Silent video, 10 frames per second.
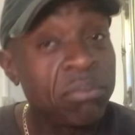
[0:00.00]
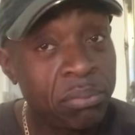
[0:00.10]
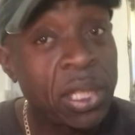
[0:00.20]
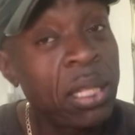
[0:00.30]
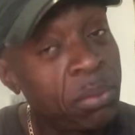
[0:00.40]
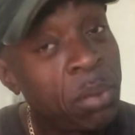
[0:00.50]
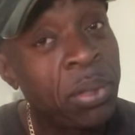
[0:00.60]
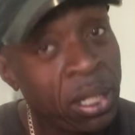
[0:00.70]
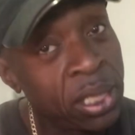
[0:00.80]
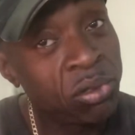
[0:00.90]
To be
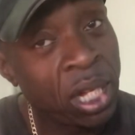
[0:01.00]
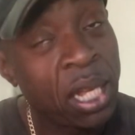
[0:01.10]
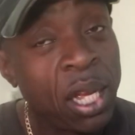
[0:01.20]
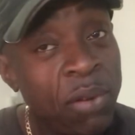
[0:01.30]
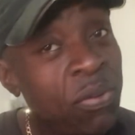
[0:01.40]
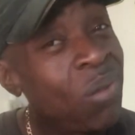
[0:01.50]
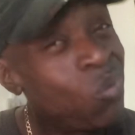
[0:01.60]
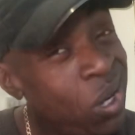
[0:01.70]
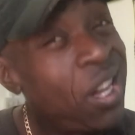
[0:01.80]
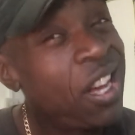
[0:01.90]
honest, right, from
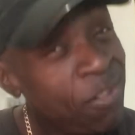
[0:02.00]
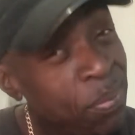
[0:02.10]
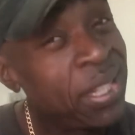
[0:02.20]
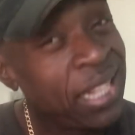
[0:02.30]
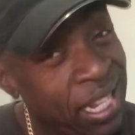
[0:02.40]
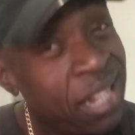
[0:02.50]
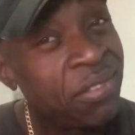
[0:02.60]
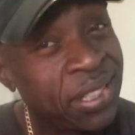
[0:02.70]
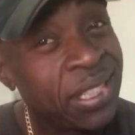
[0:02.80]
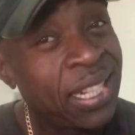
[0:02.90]
what I've been
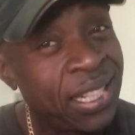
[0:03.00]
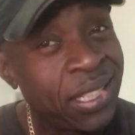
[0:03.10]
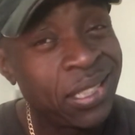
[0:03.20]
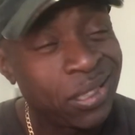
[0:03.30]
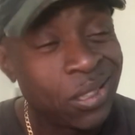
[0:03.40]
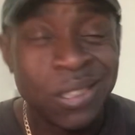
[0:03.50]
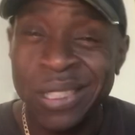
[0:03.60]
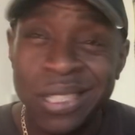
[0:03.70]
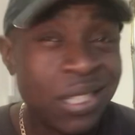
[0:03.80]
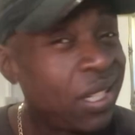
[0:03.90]
hearing, yeah,
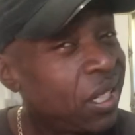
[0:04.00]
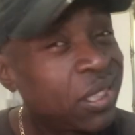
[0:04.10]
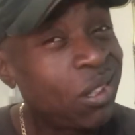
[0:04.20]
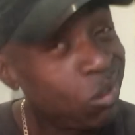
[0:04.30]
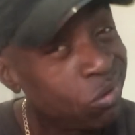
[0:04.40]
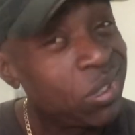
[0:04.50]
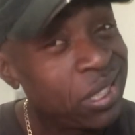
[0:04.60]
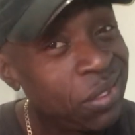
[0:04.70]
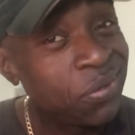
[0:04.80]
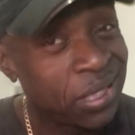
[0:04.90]
I don't
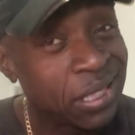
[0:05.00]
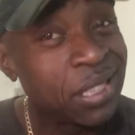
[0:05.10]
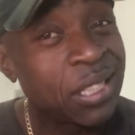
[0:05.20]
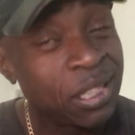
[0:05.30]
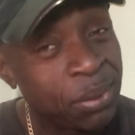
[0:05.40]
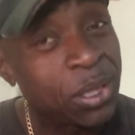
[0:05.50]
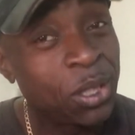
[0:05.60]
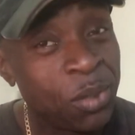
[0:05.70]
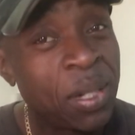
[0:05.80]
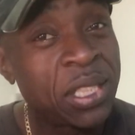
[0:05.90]
really think there's going to be
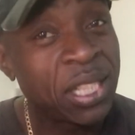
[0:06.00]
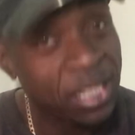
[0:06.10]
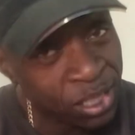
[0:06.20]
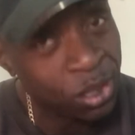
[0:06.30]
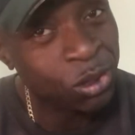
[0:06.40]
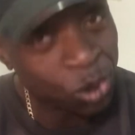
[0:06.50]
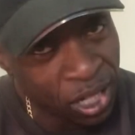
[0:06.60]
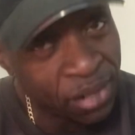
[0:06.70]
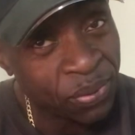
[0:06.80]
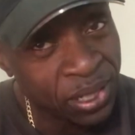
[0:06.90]
too much EU
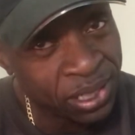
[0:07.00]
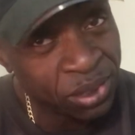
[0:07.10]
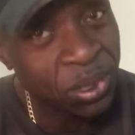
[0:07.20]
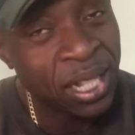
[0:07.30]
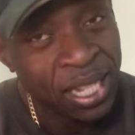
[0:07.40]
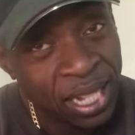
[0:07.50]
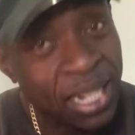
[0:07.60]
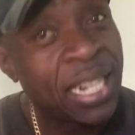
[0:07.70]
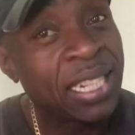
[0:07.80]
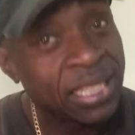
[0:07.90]
drivers, right, are
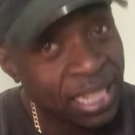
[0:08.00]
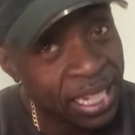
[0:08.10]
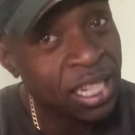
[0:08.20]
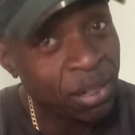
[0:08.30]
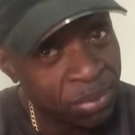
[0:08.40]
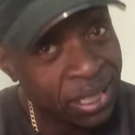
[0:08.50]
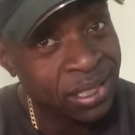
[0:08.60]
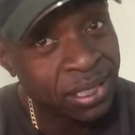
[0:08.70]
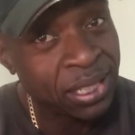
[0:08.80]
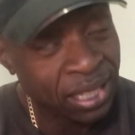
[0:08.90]
going to take
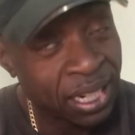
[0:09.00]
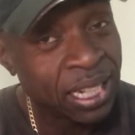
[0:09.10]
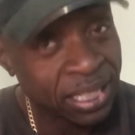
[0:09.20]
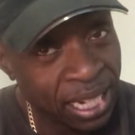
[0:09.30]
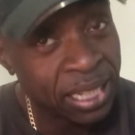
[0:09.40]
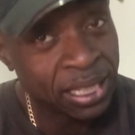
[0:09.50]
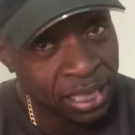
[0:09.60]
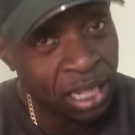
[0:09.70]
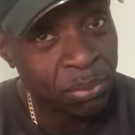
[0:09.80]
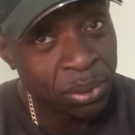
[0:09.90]
this
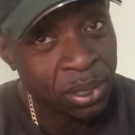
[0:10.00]
up.